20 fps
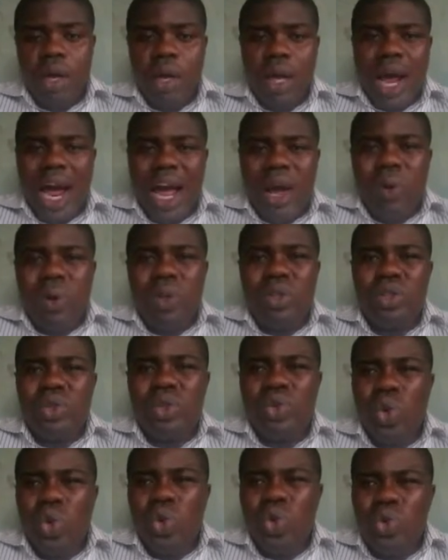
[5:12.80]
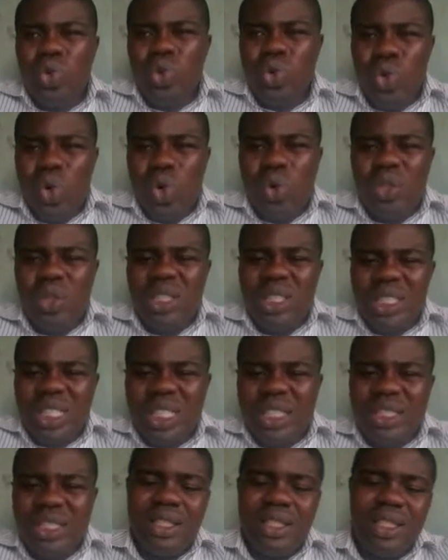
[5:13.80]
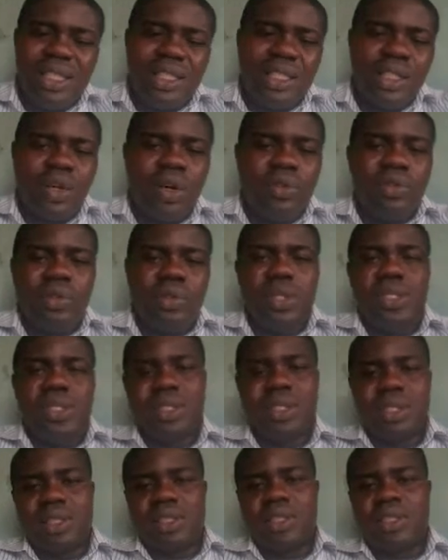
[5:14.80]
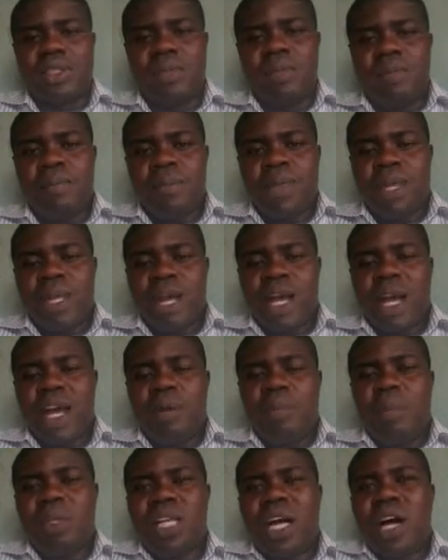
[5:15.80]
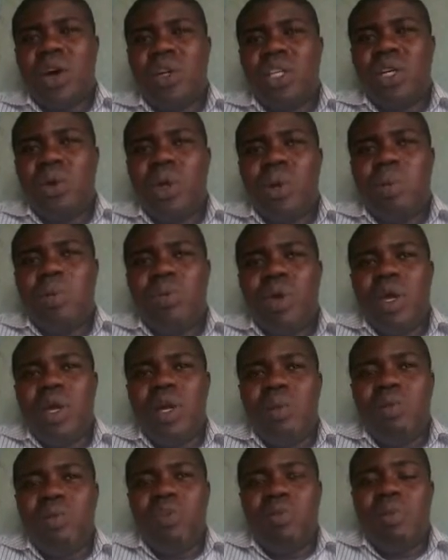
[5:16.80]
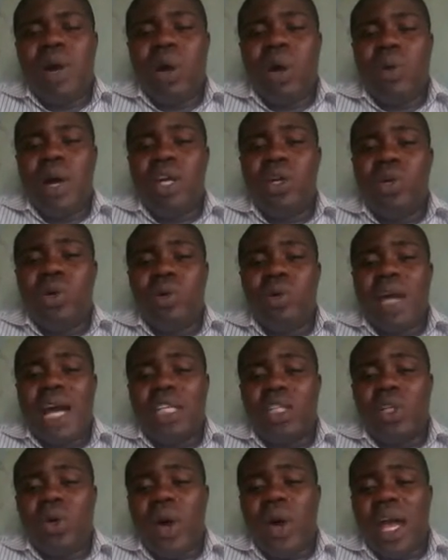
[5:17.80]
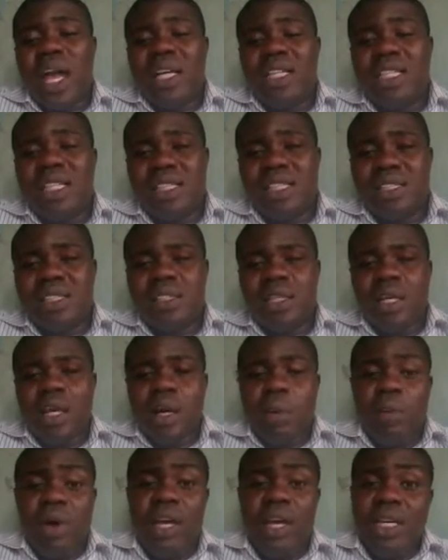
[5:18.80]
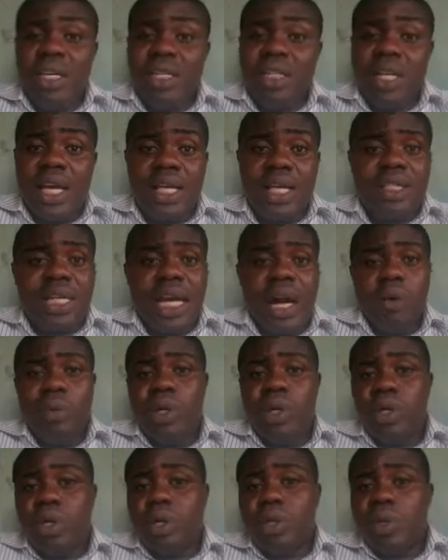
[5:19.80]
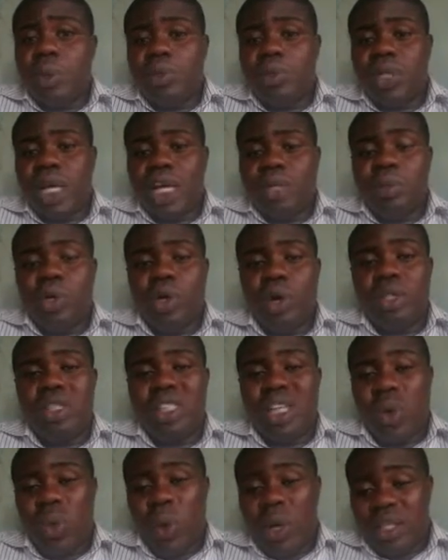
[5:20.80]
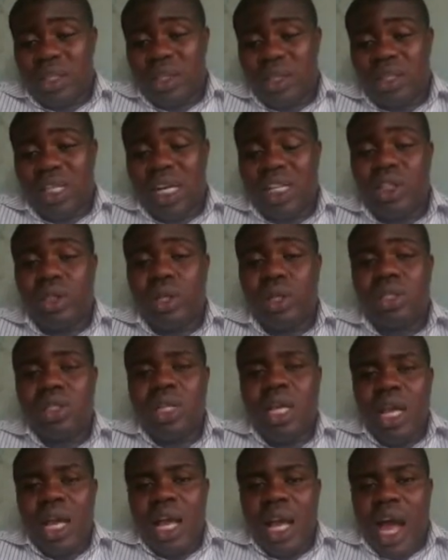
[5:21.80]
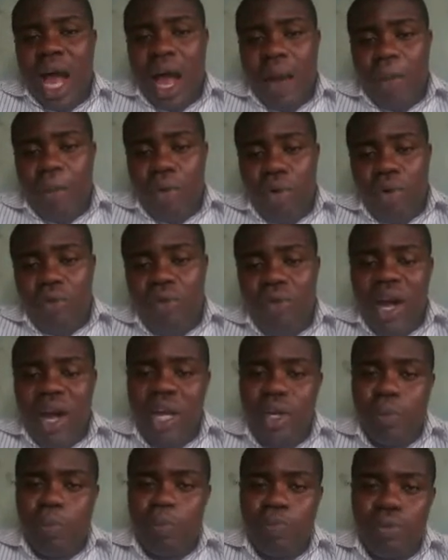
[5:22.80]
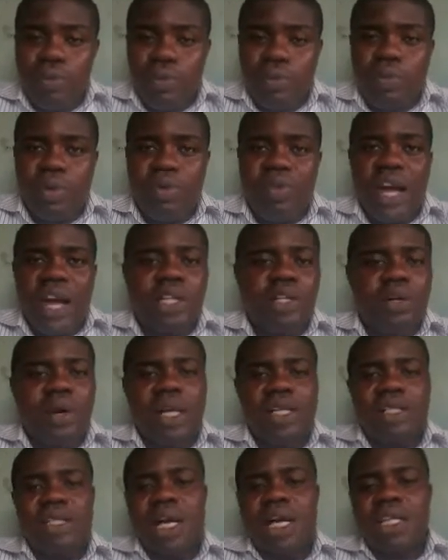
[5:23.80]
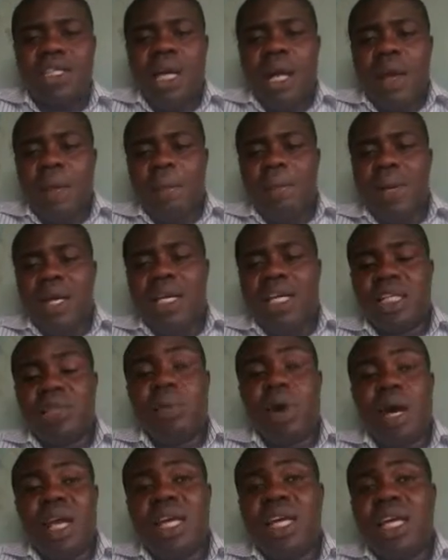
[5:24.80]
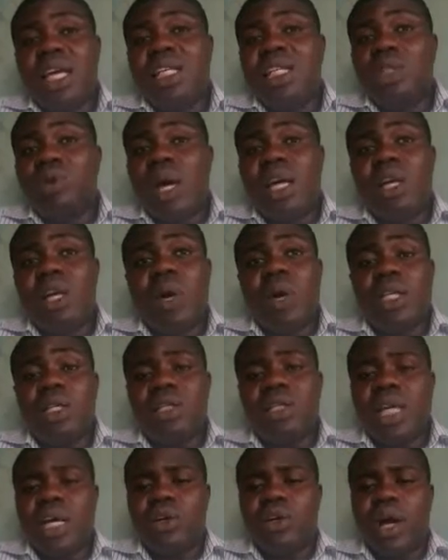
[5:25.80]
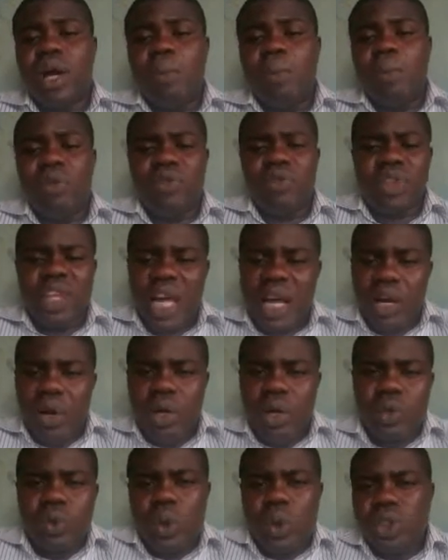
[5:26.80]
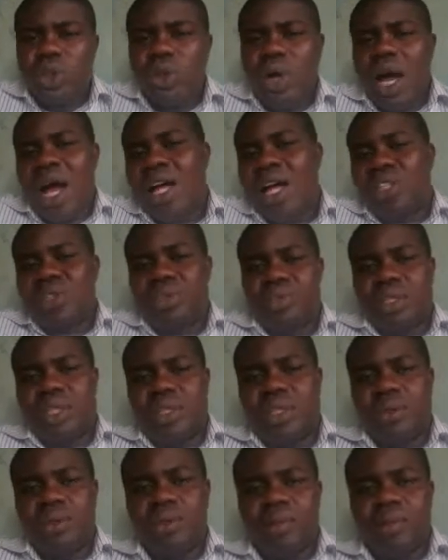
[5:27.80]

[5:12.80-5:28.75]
I want you to know the nitty-gritty of doing things. Eh, Mr. Akande, we, we remove mark when you don't write your headings. But in this case, I will not subtract because the questions are just above and you provide your answers beneath. But in cases where the questions are not above, tell us what you are answering.